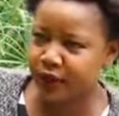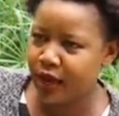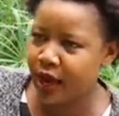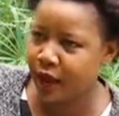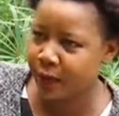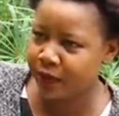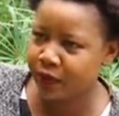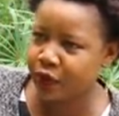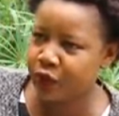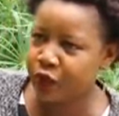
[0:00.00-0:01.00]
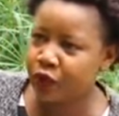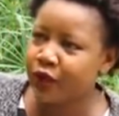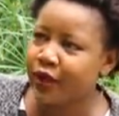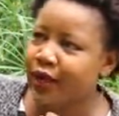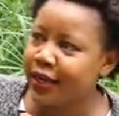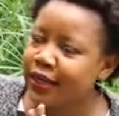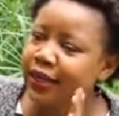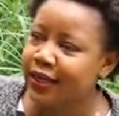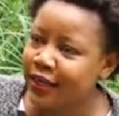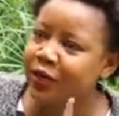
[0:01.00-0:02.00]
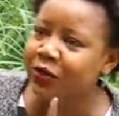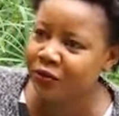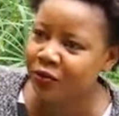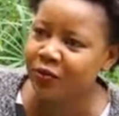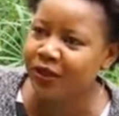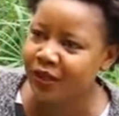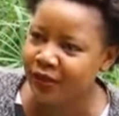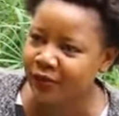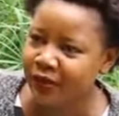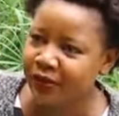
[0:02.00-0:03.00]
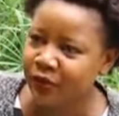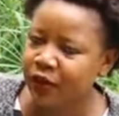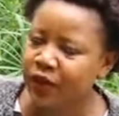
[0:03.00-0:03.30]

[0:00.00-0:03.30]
up, you are like, Lynn, I used to be this person.